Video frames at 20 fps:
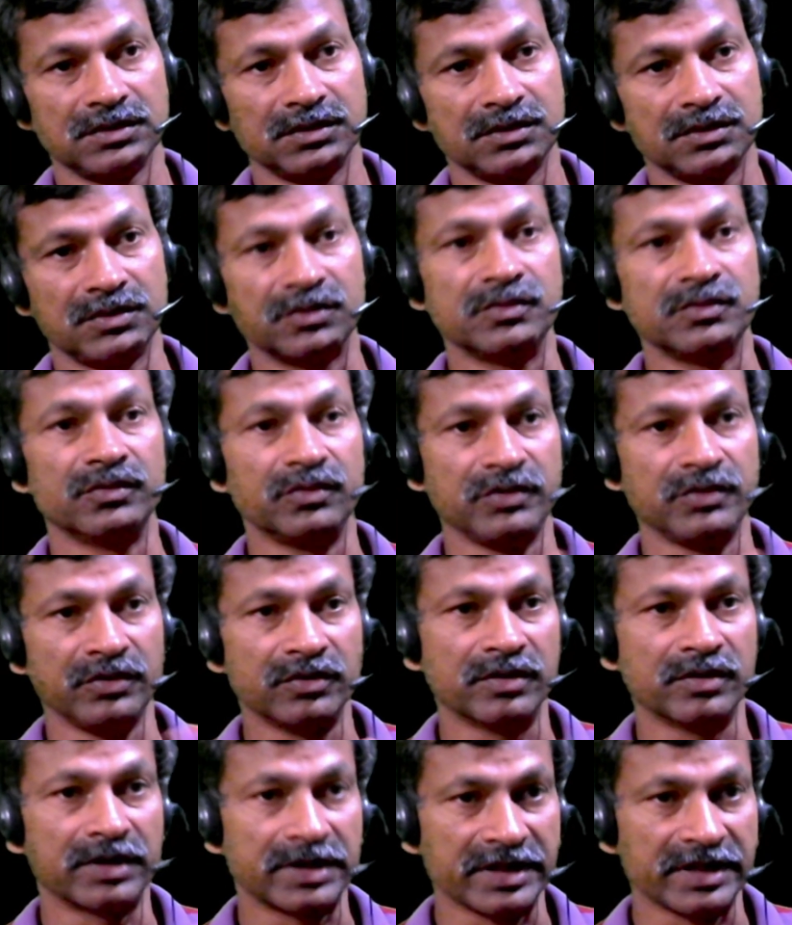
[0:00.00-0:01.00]
to
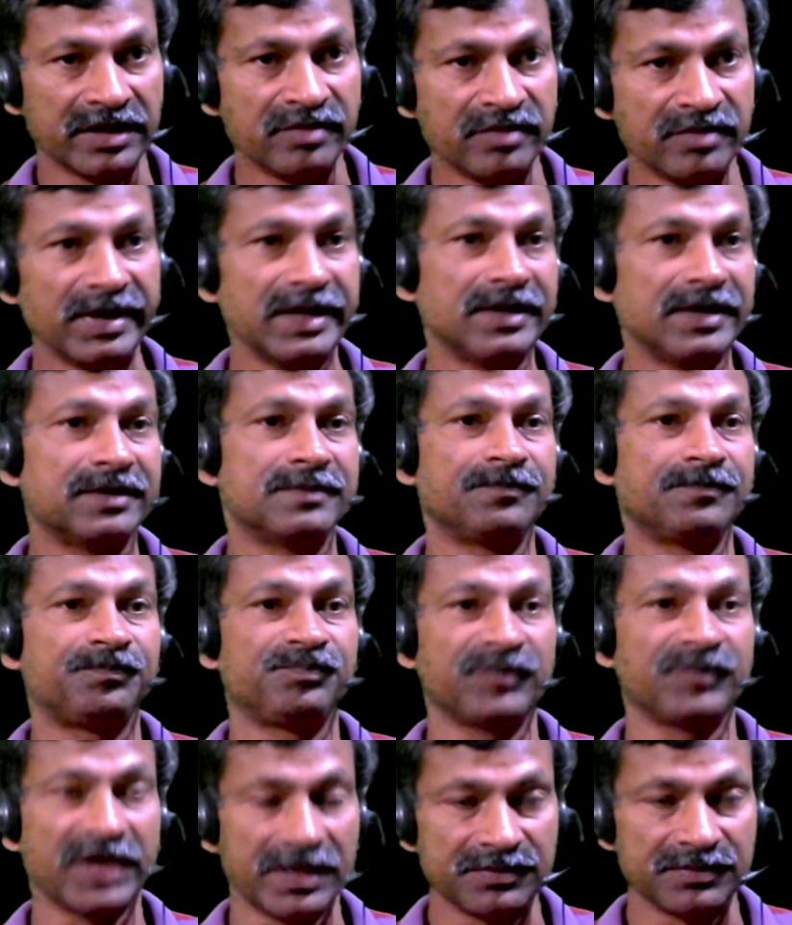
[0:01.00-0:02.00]
your email.
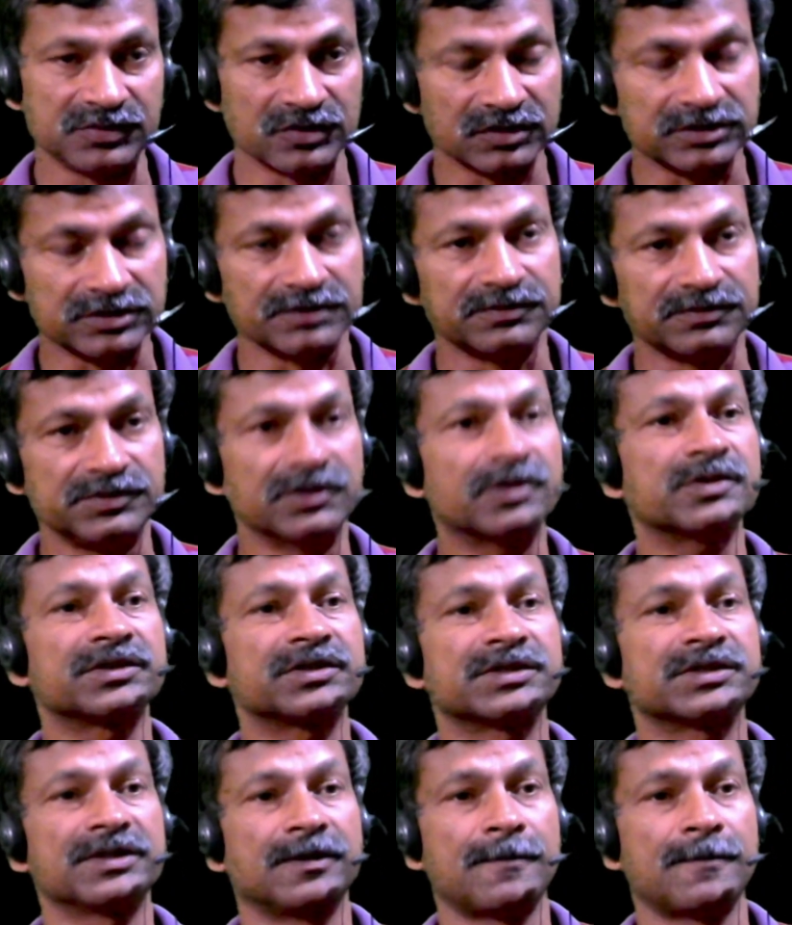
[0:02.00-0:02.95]
I am Joseph George.